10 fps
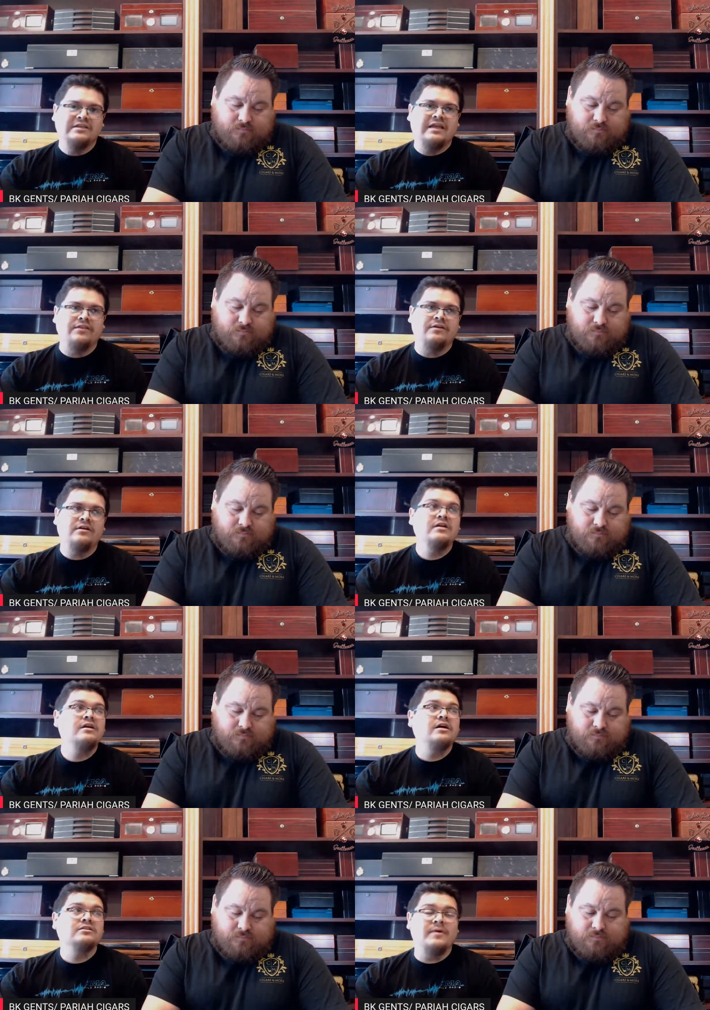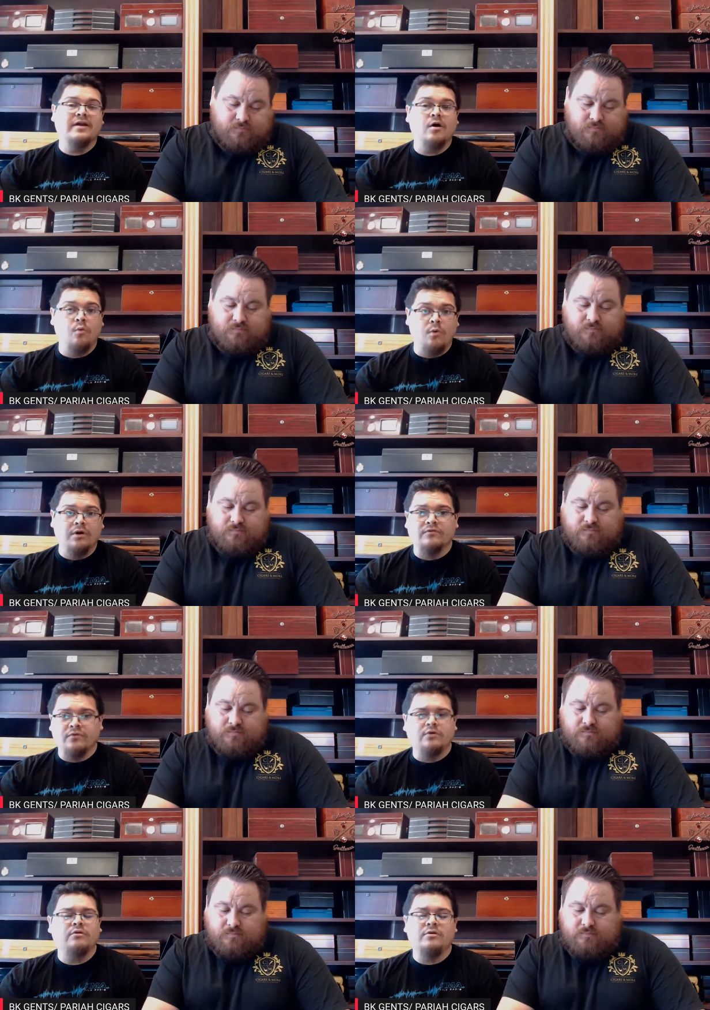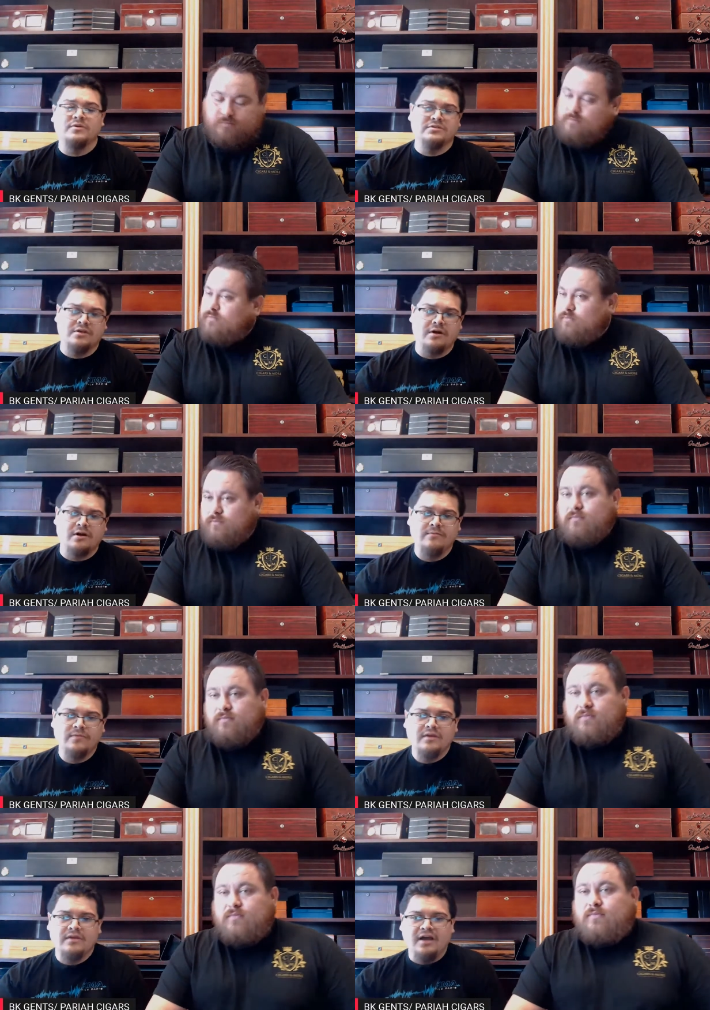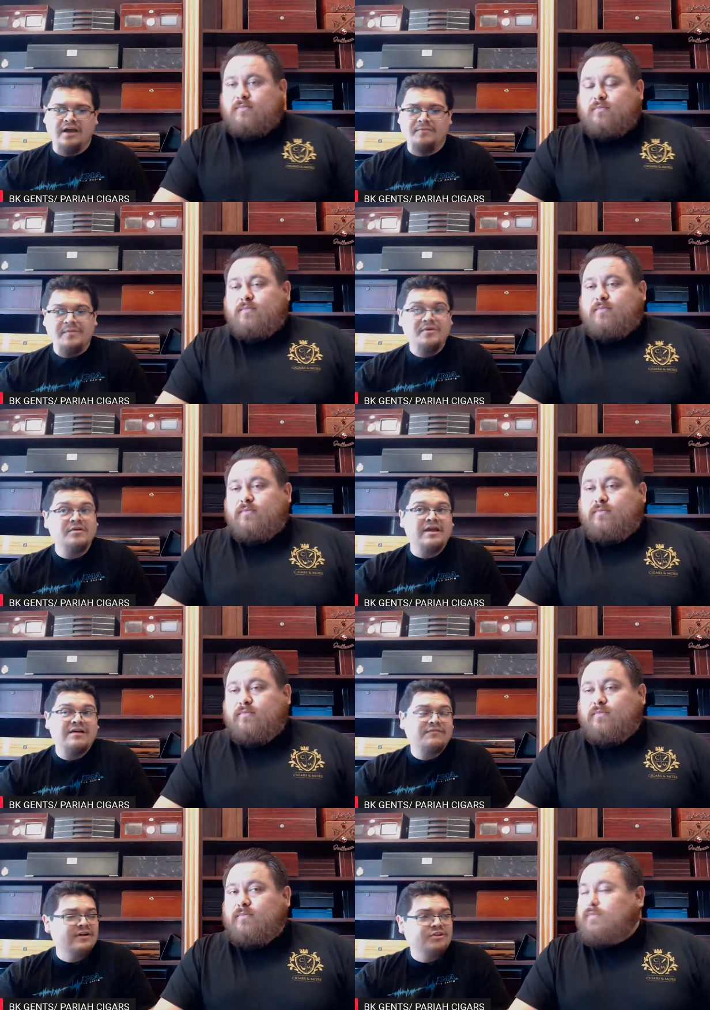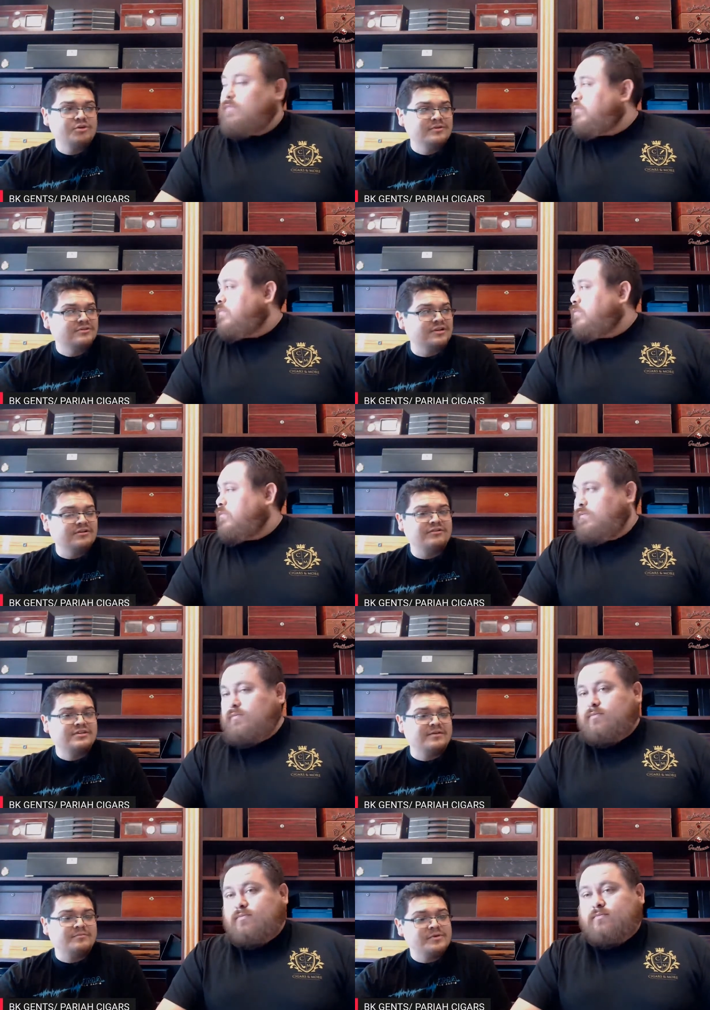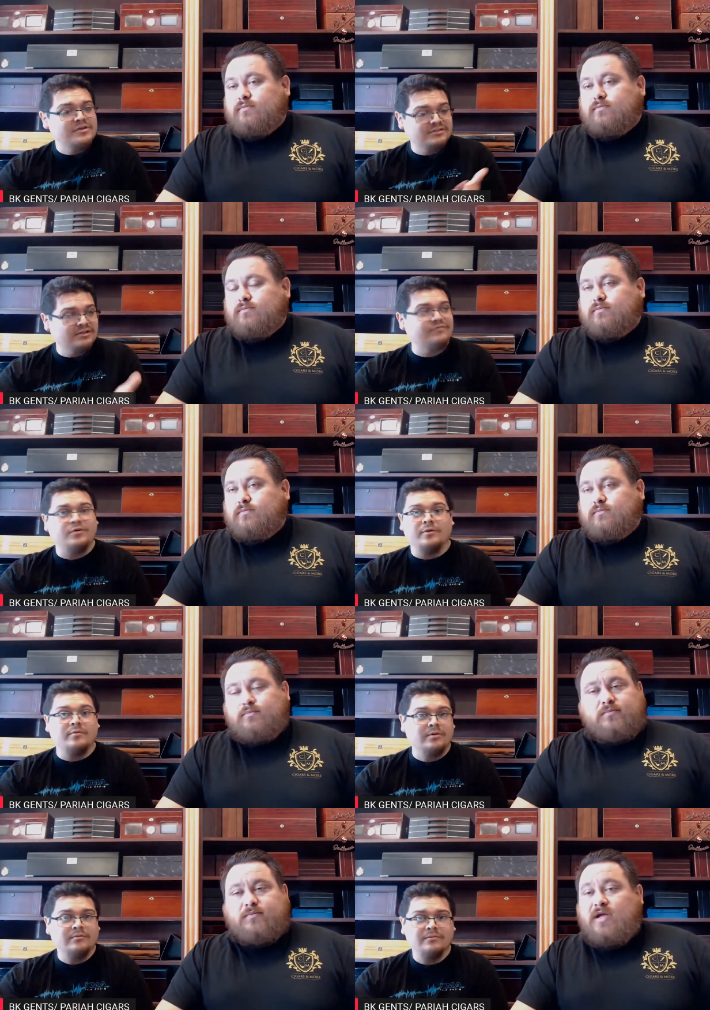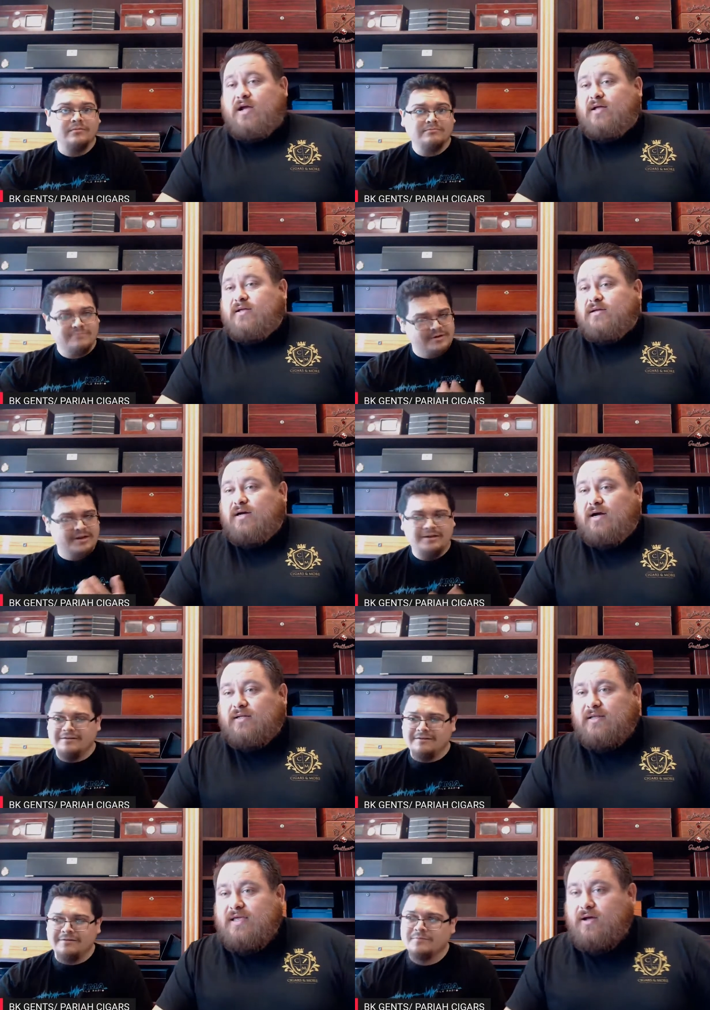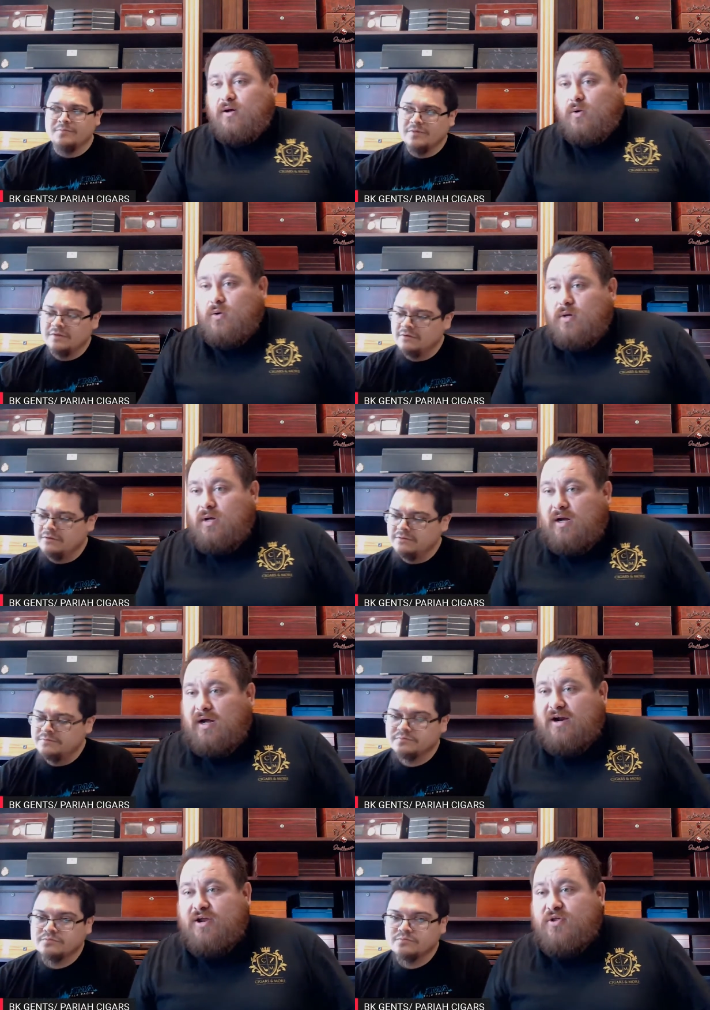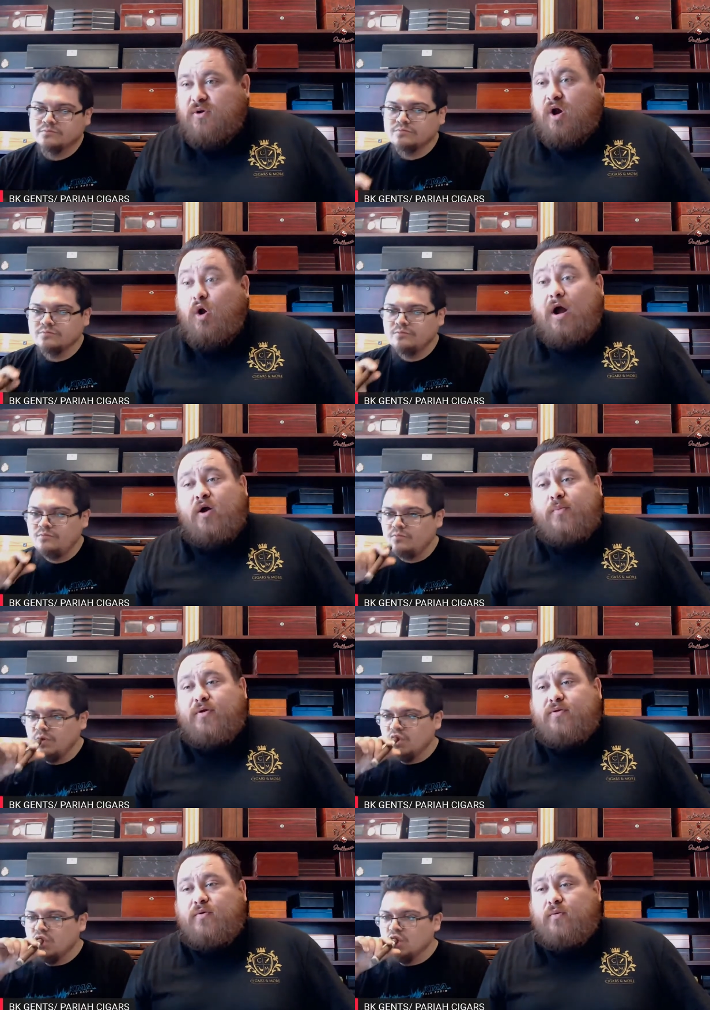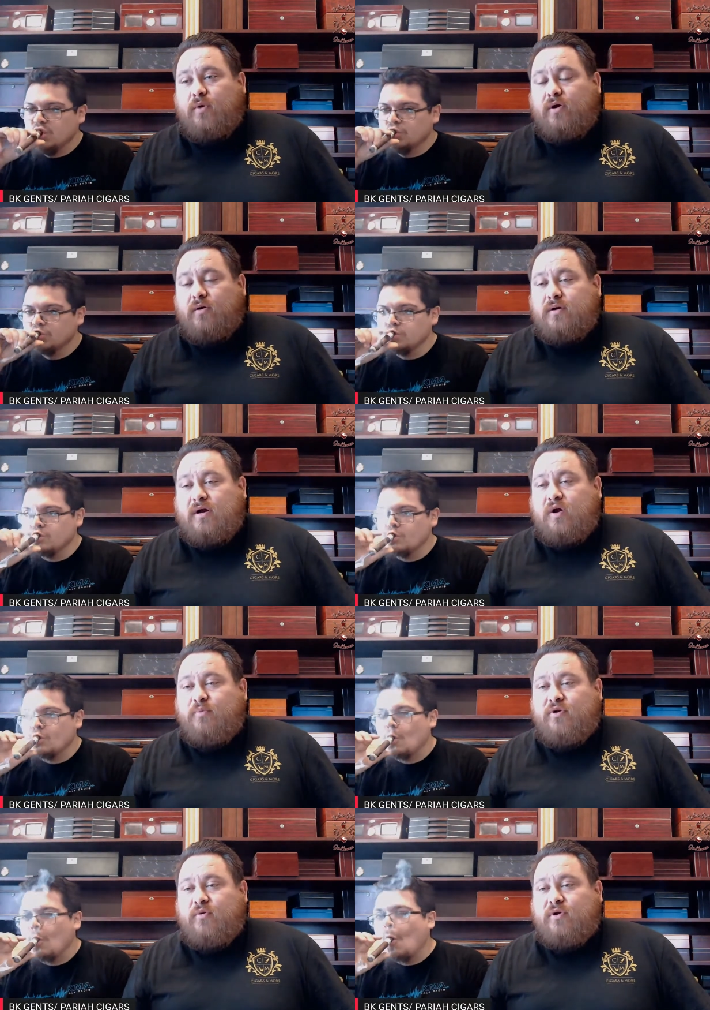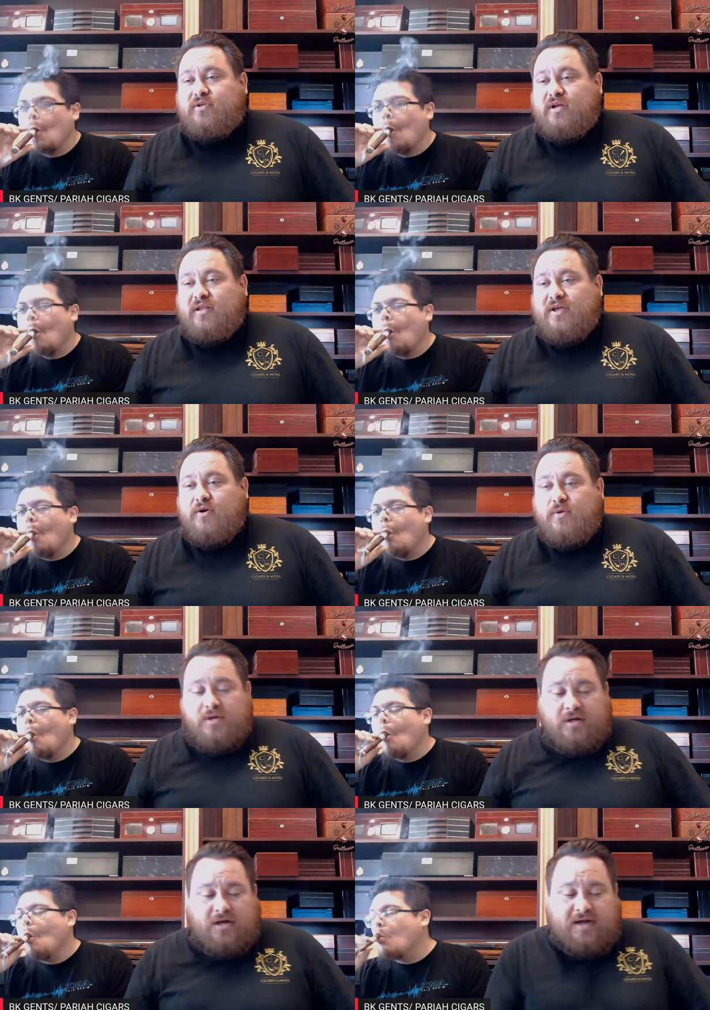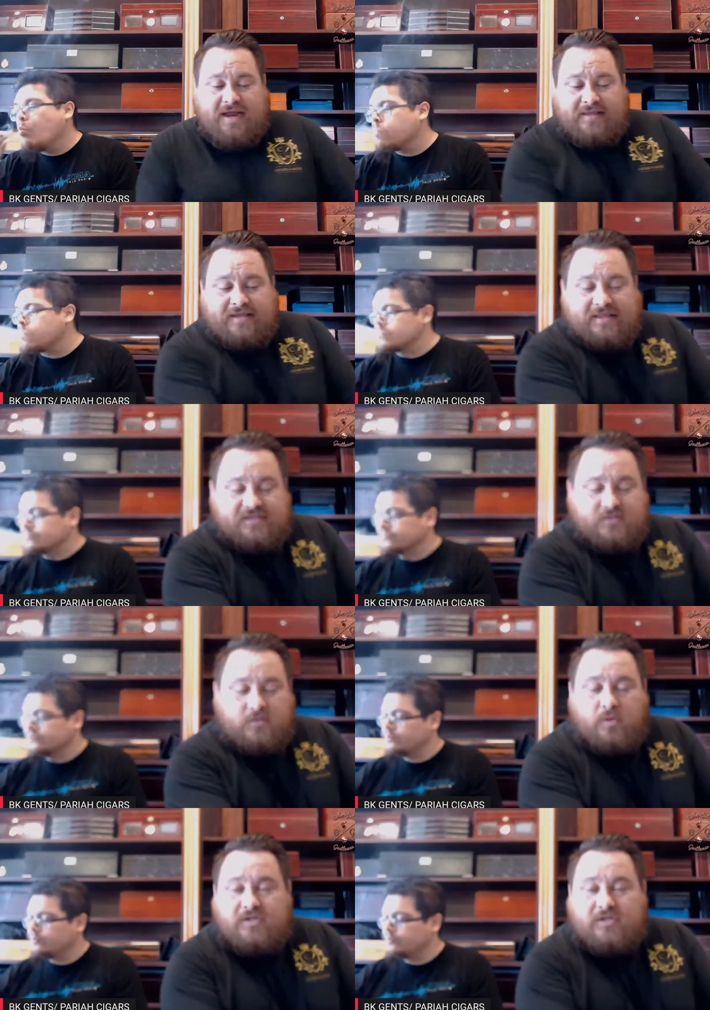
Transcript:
Speaker 1: together to make a wonderful Cohiba cigar. Uh, maybe you don't have uh, Cubans on you all the time, but you can still have Cohiba.
Speaker 2: Yeah. Uh, right. Uh, Leo, how are you doing? I hope, I hope, you're doing well. I hope you're doing well today, Leo. Uh, Anthony, this one